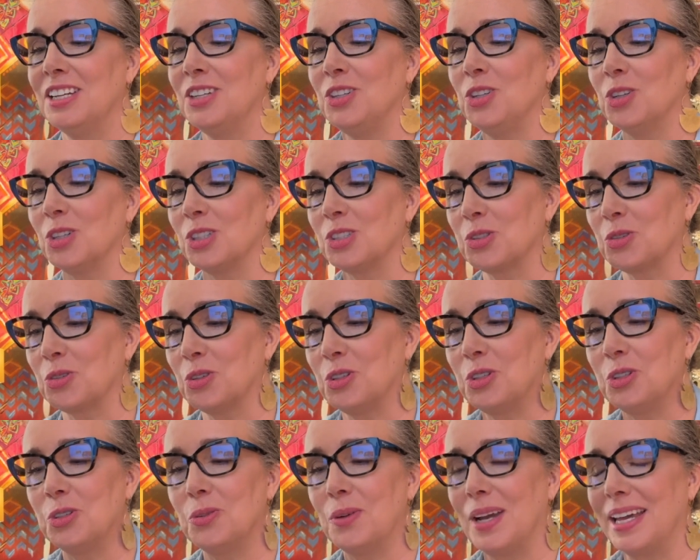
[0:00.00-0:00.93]
your
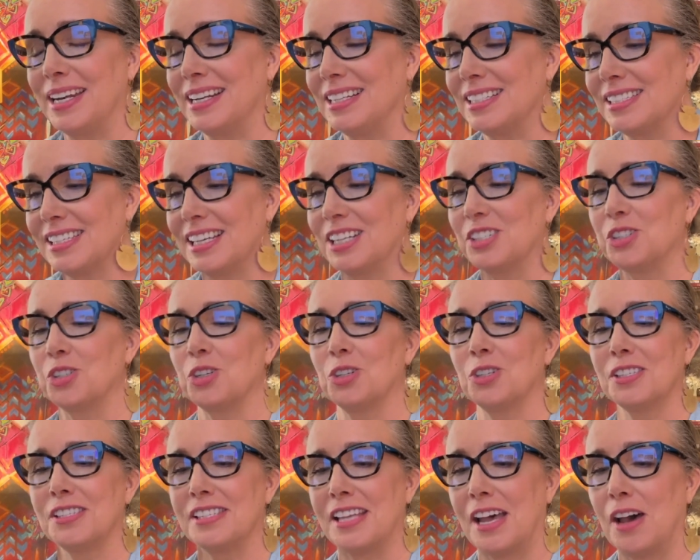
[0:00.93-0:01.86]
true and
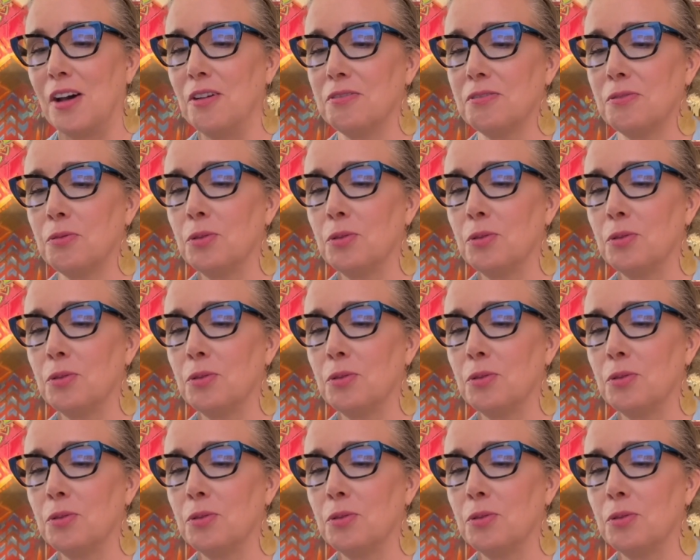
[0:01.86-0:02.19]
essential self,